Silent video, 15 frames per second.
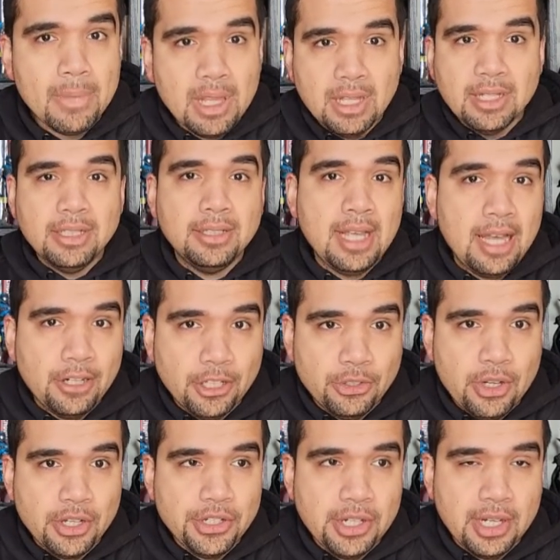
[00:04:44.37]
Static
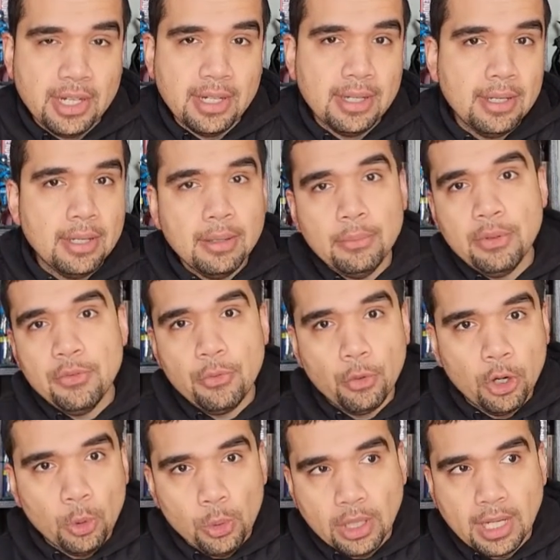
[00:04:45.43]
stretching before a
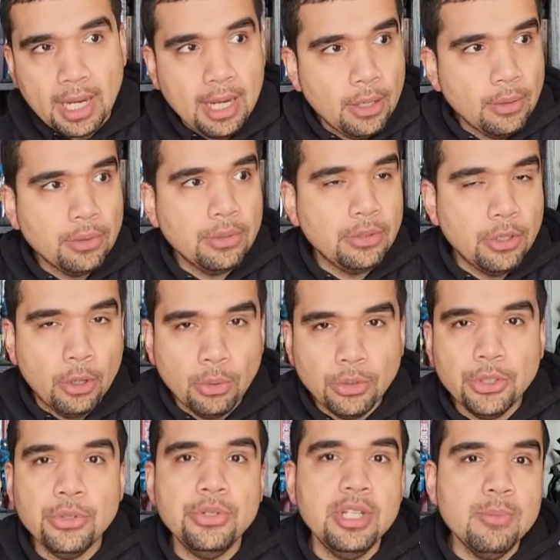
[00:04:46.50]
workout, don't.
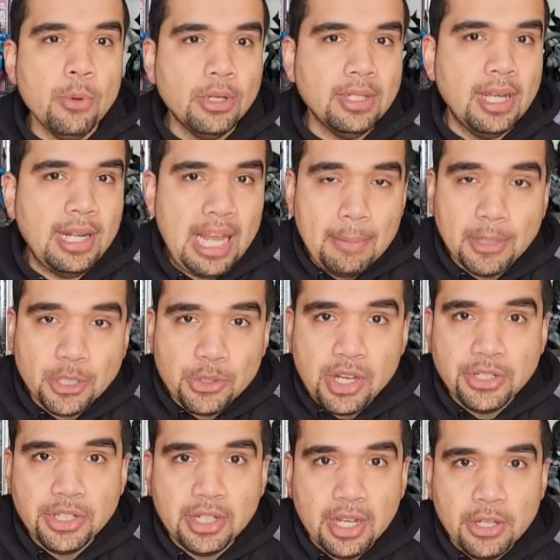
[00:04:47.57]
You need more dynamic
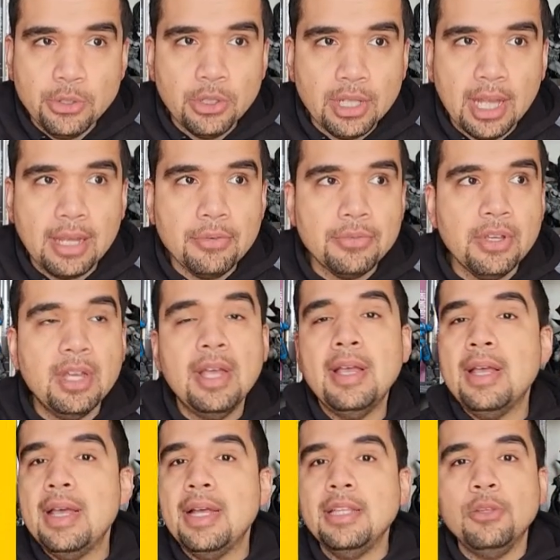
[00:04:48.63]
stretching in your life.
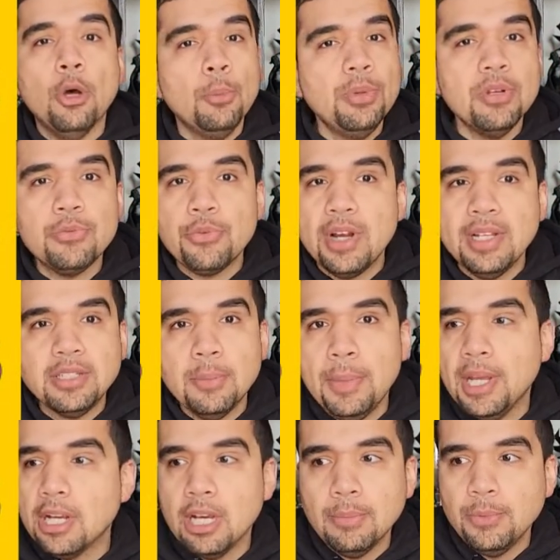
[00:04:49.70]
And don't be afraid to
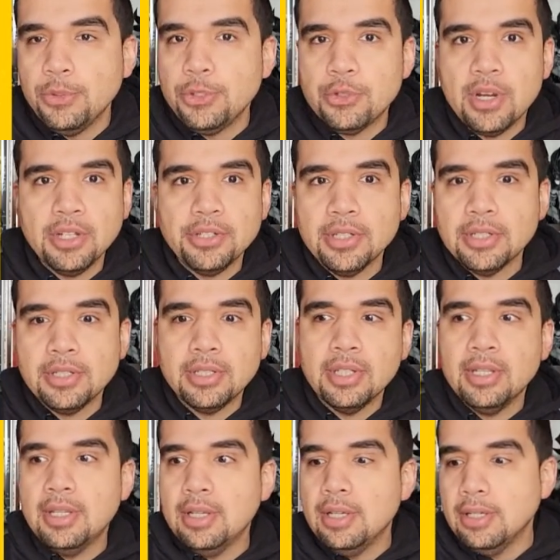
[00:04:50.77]
make up new stretches,
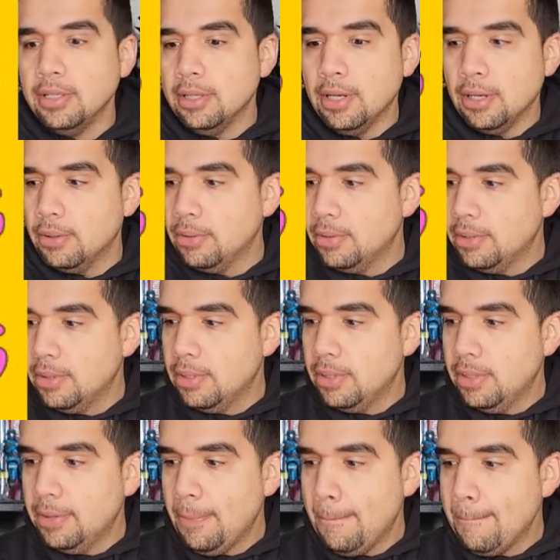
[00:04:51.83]
you know?
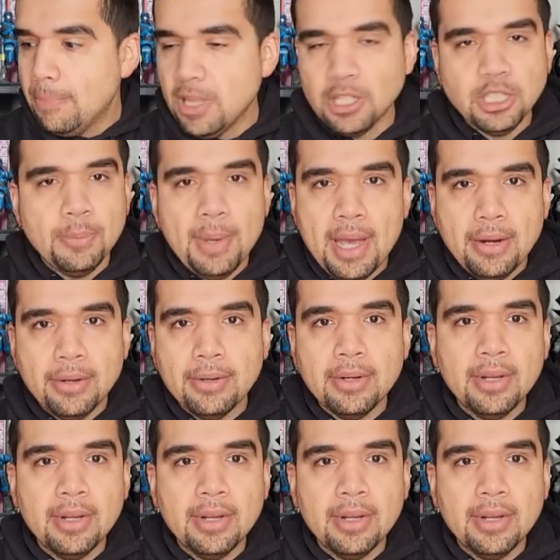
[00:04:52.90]
Doesn't matter.